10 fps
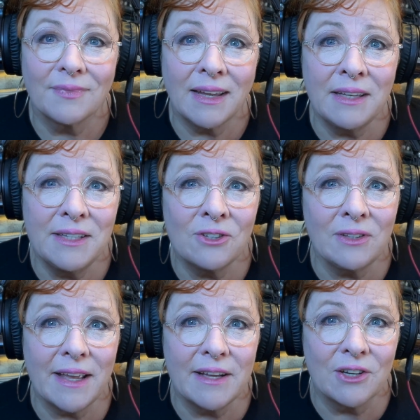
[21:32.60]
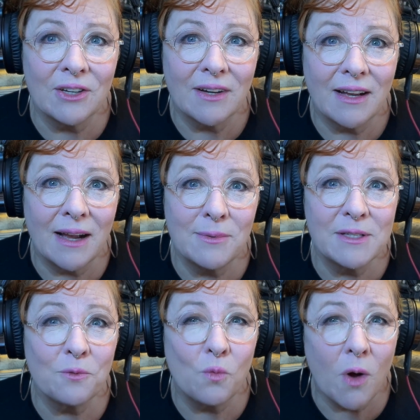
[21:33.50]
A year later, I was
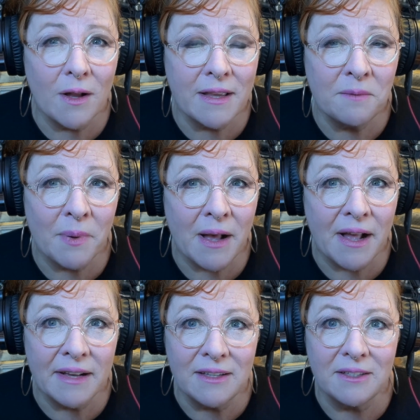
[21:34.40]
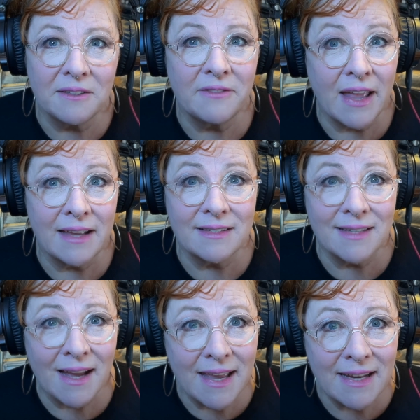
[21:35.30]
a walking pile of
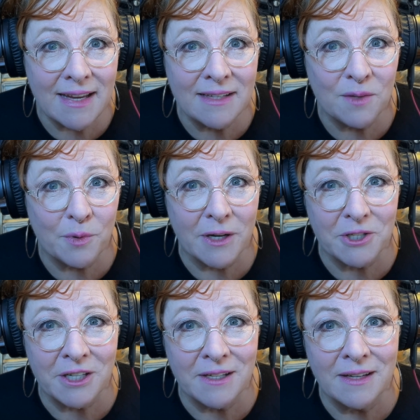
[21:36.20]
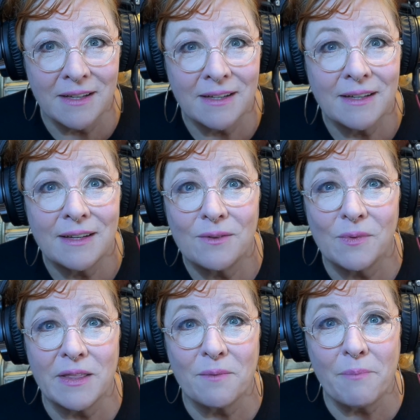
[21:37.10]
anxiety and depression
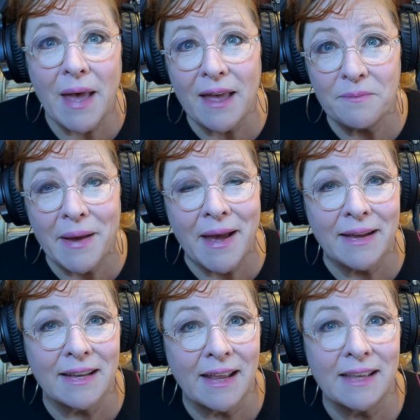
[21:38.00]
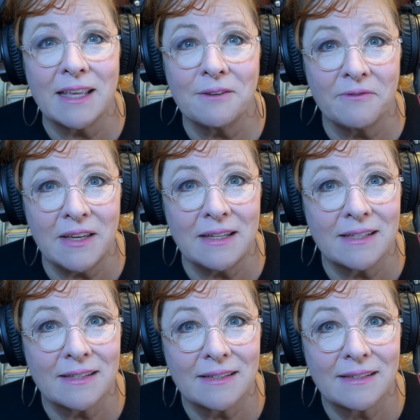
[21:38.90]
with a bad back and aching feet.
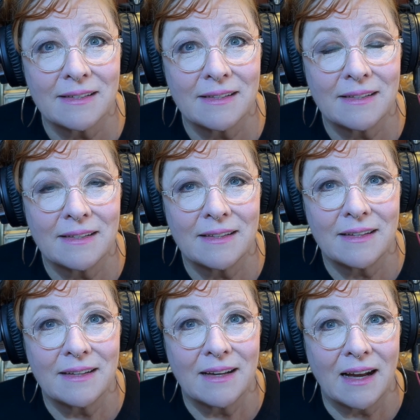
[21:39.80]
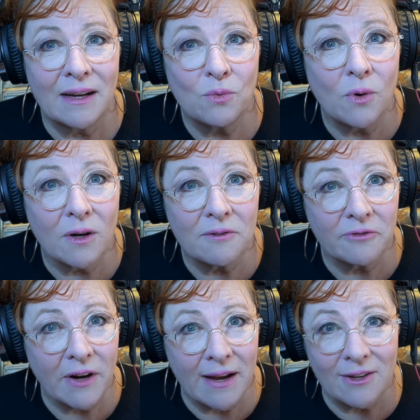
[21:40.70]
I wore a
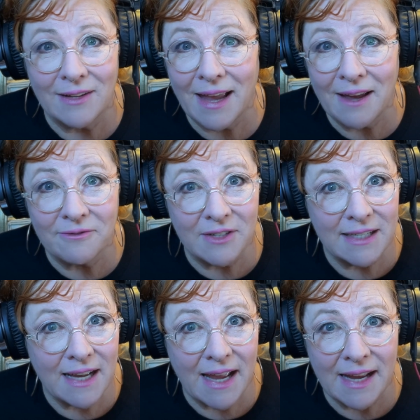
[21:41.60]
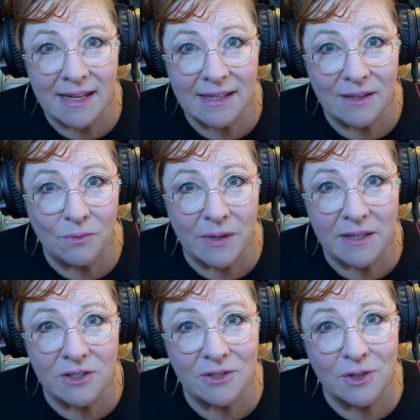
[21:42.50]
frown every day,
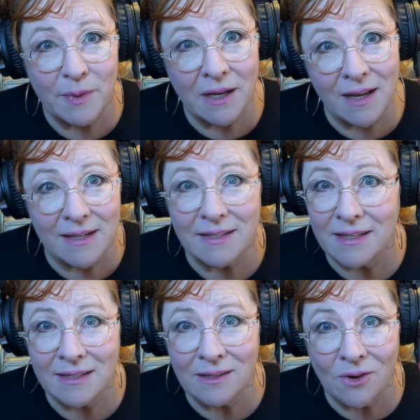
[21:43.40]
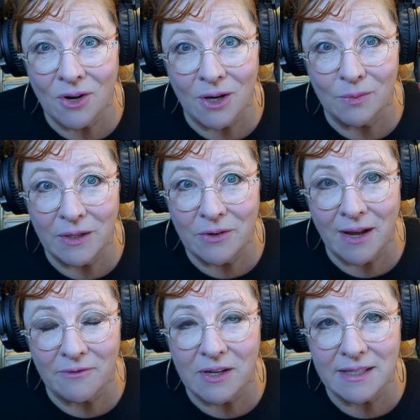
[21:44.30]
which, to be honest, isn't hard when you
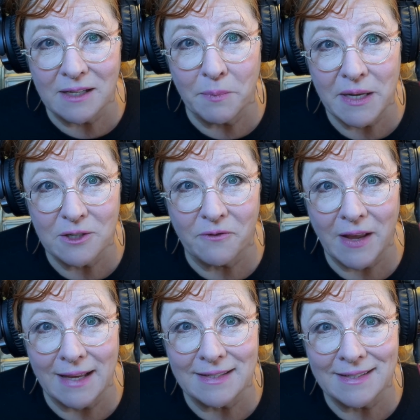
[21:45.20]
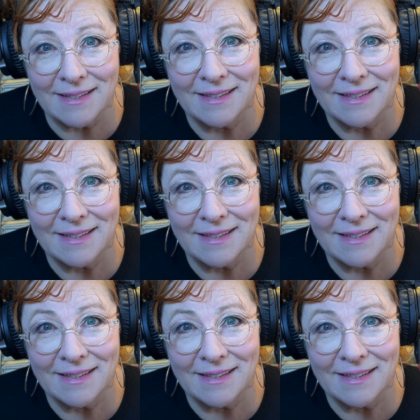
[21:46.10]
have resting bitch face.